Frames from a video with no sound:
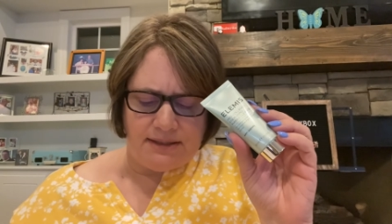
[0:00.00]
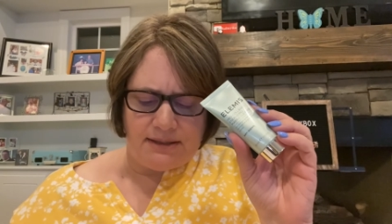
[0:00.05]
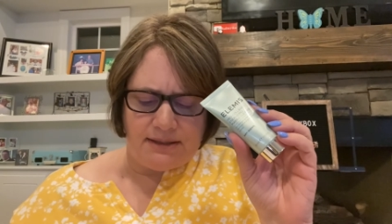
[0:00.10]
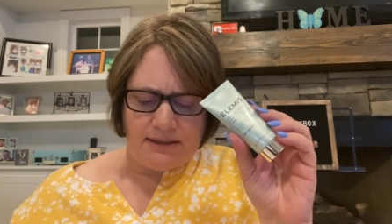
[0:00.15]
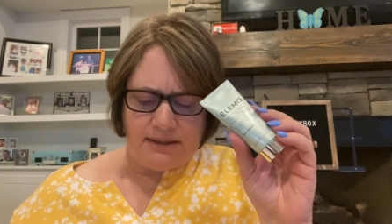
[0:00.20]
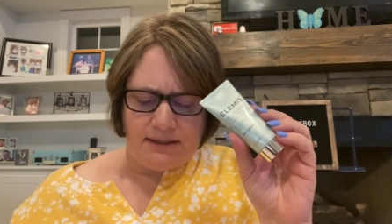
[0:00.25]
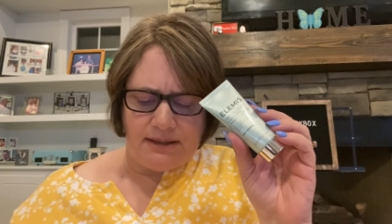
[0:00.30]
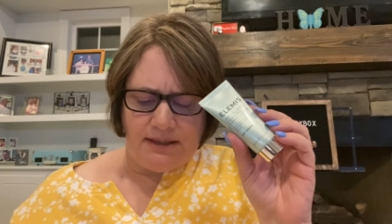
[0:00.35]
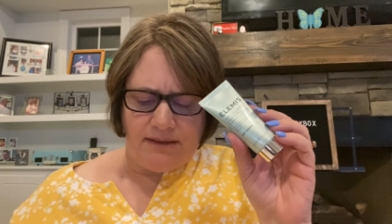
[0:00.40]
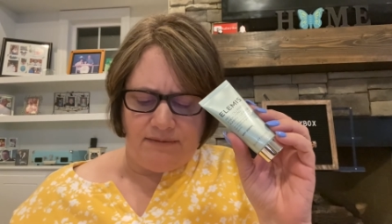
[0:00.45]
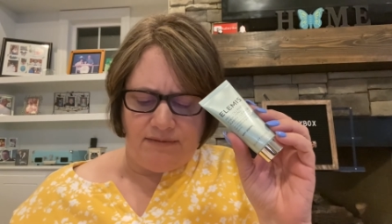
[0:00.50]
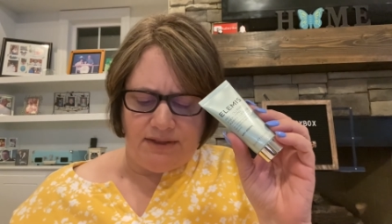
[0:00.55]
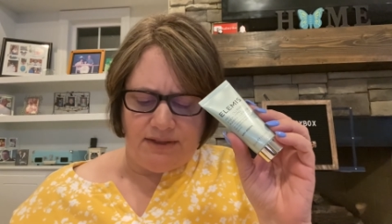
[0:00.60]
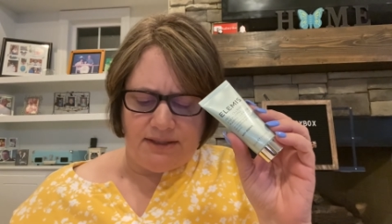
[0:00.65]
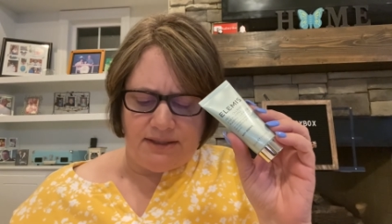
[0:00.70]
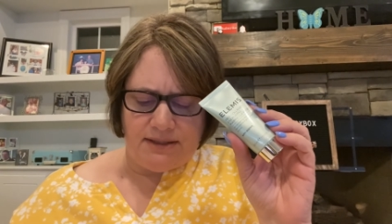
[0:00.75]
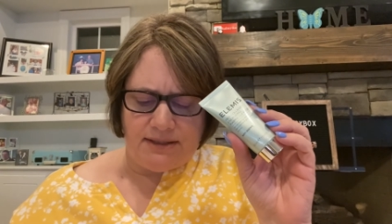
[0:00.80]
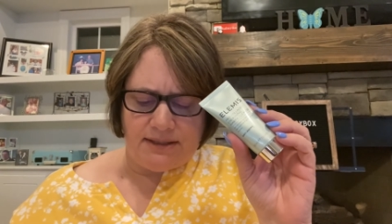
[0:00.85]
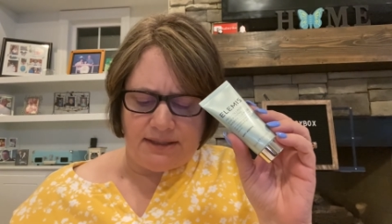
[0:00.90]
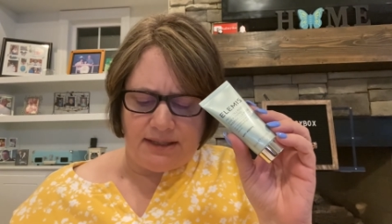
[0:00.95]

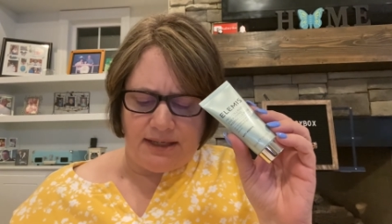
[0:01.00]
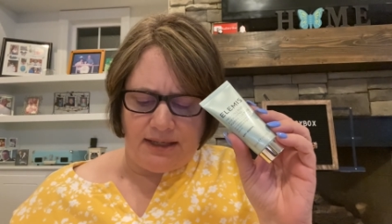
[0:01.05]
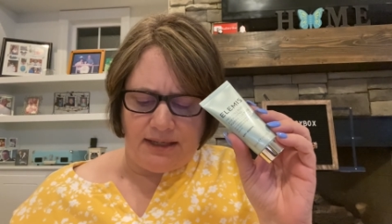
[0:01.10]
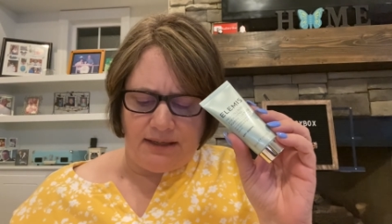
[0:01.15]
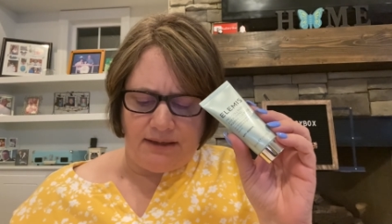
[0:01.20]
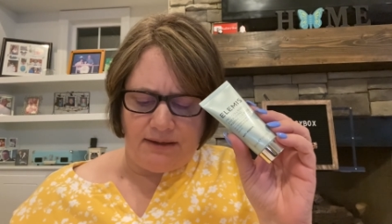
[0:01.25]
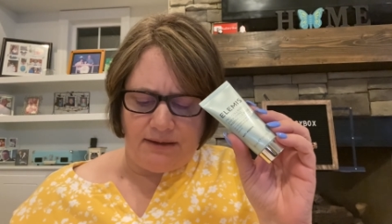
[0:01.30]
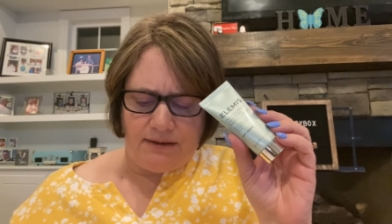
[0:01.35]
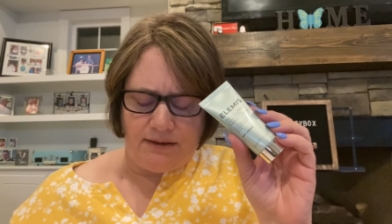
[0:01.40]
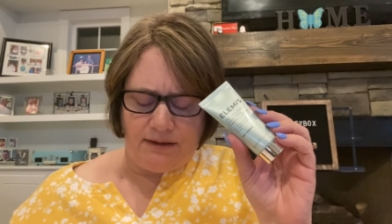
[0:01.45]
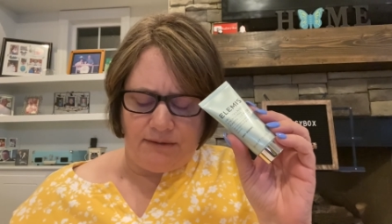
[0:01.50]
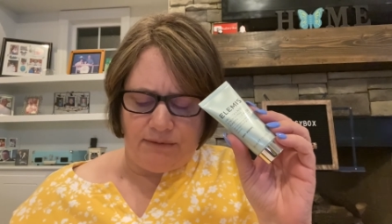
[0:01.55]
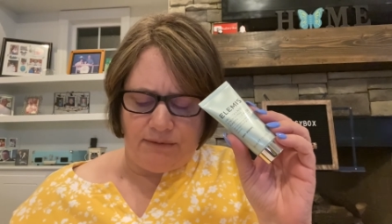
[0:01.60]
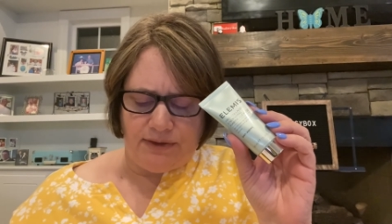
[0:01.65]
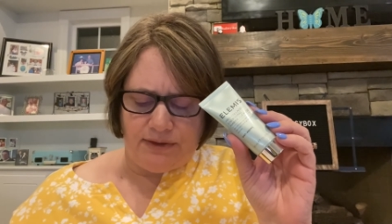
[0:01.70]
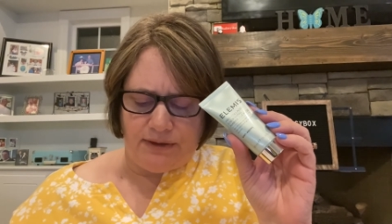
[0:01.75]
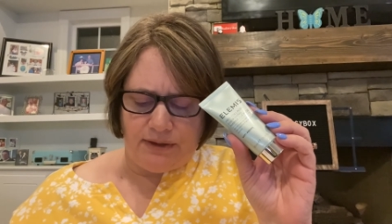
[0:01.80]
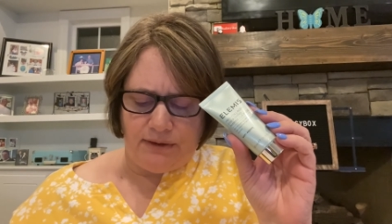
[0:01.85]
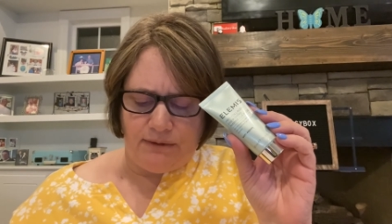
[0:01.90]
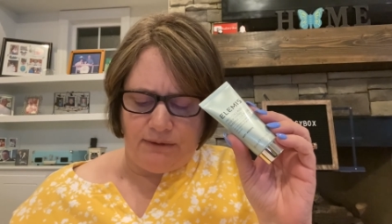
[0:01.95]
leaving skin
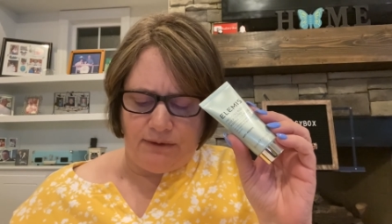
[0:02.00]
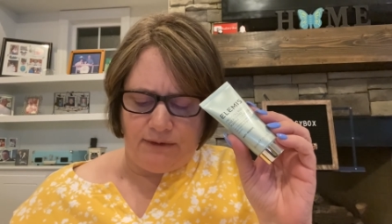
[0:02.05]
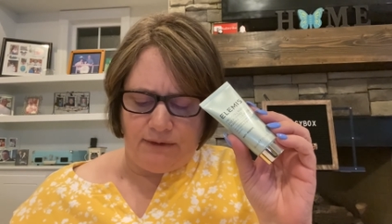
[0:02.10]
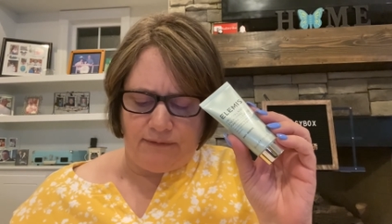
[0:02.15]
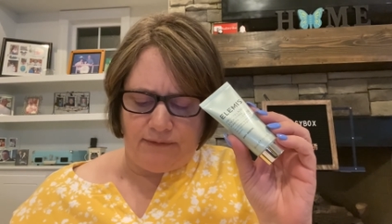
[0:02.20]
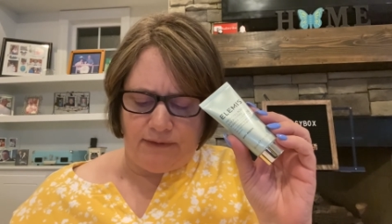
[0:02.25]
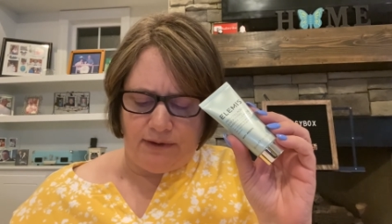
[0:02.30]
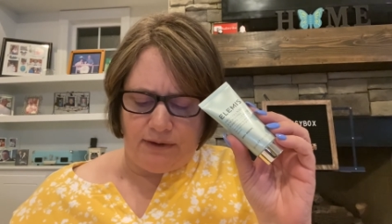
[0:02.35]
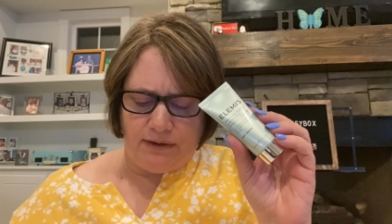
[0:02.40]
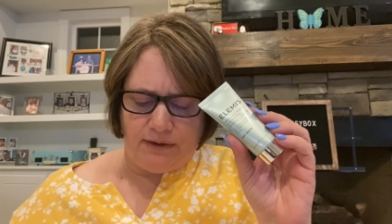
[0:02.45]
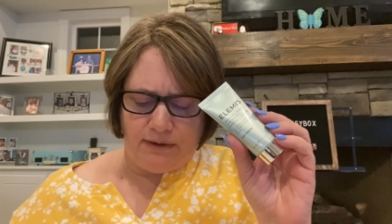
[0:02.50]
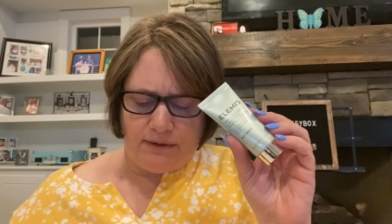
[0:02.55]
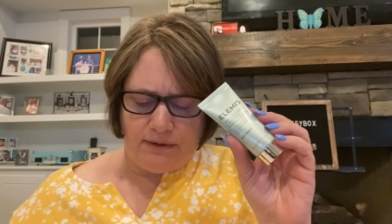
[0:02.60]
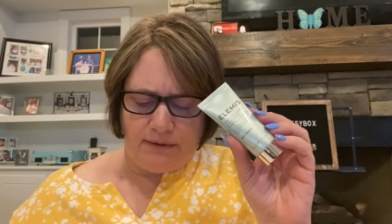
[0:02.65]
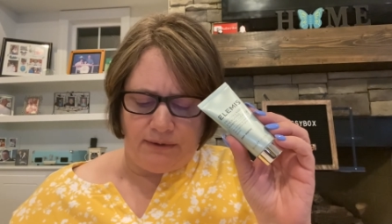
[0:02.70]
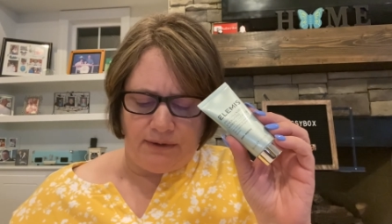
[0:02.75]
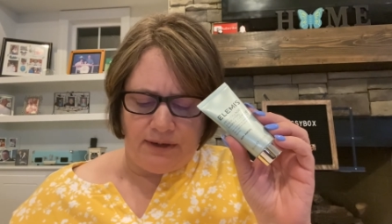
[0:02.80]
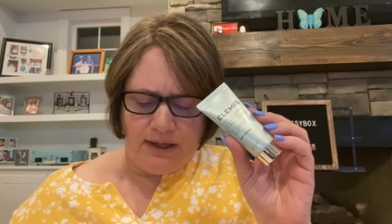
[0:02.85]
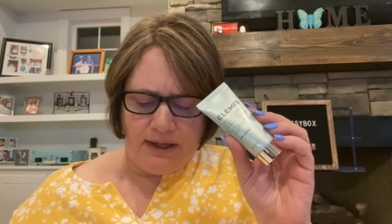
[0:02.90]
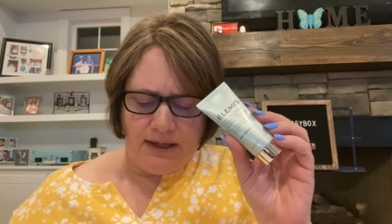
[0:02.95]
with a youthful
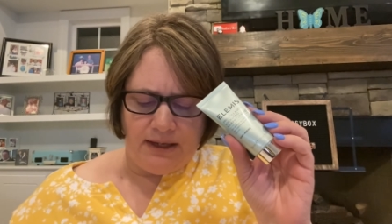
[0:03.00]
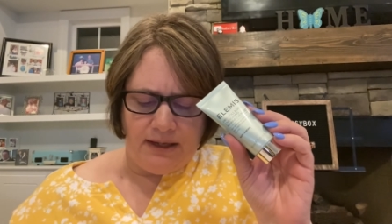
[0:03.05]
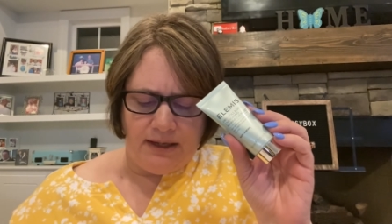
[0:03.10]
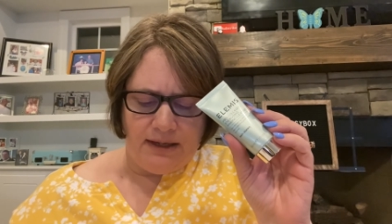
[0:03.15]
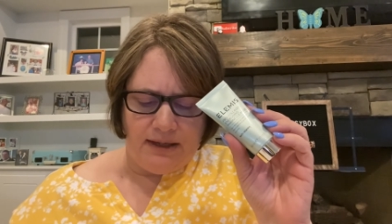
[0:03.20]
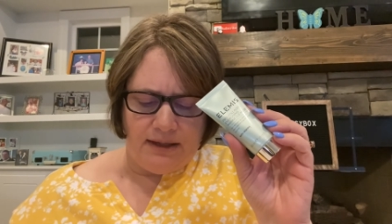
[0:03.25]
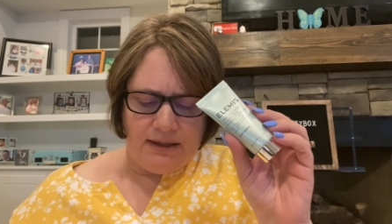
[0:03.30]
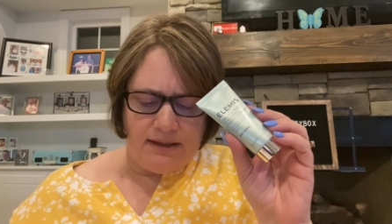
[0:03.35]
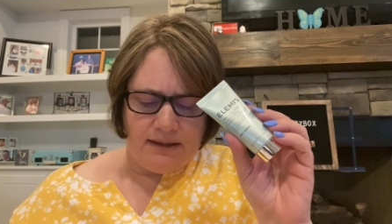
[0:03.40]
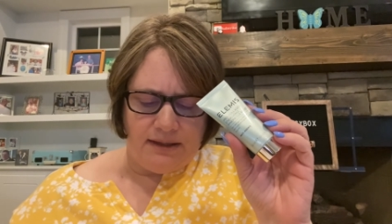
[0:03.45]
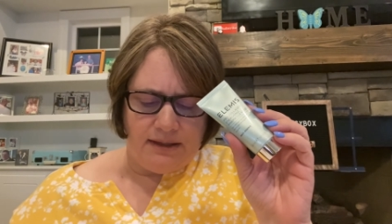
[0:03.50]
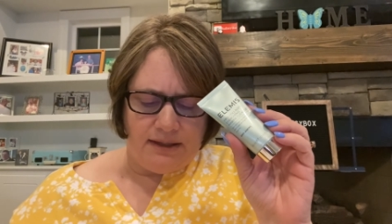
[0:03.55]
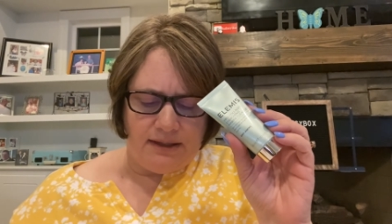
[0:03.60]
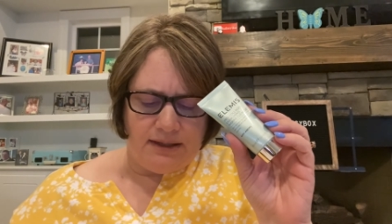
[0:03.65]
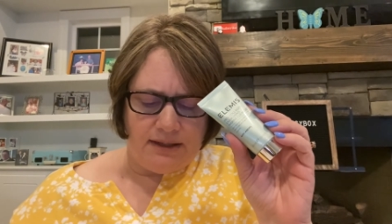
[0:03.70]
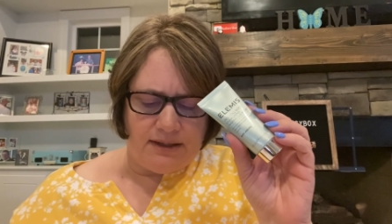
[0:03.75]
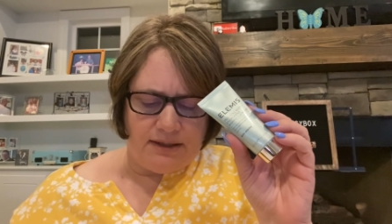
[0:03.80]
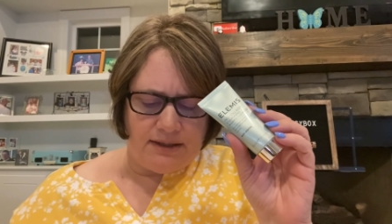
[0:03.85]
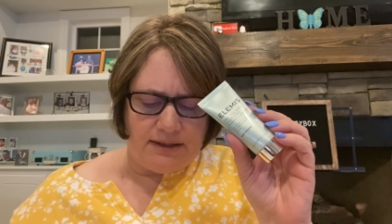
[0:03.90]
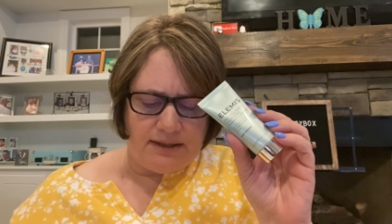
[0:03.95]
glow.
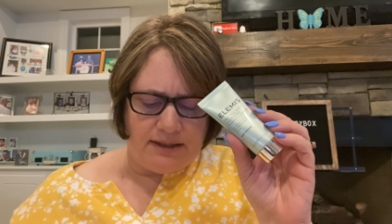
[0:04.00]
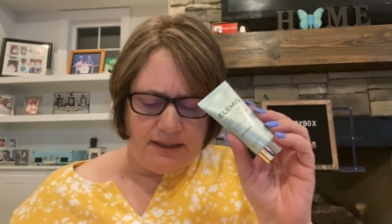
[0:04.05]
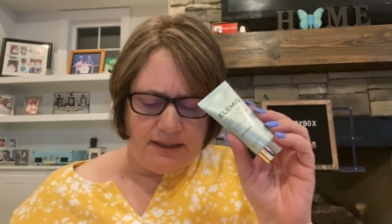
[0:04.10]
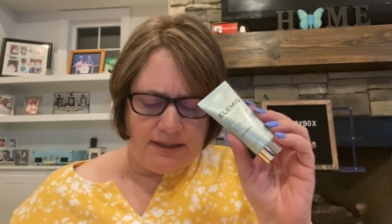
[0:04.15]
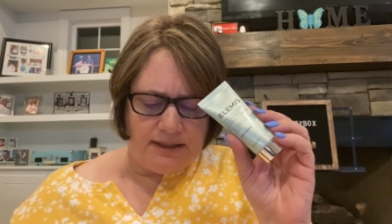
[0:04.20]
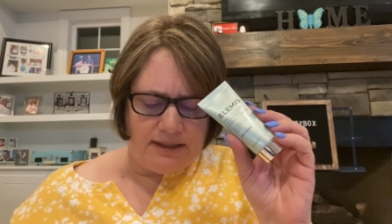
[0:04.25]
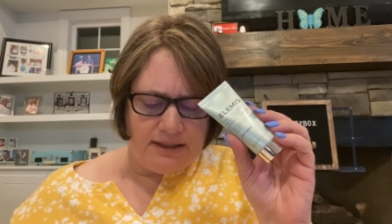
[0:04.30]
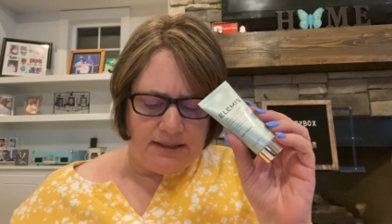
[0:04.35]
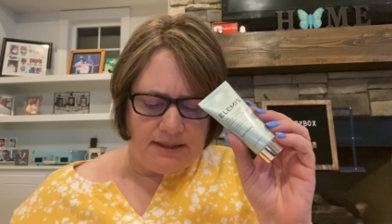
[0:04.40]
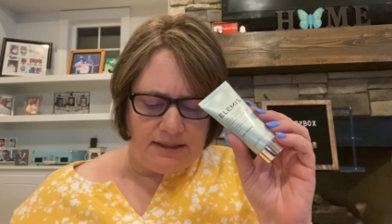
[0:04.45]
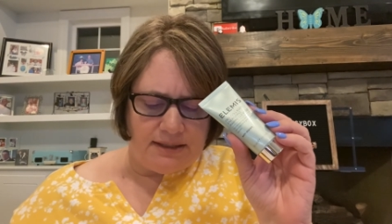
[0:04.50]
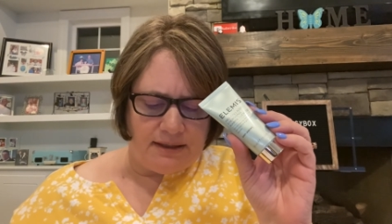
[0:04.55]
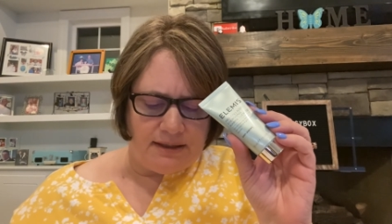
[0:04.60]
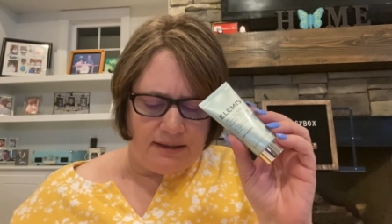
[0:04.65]
There is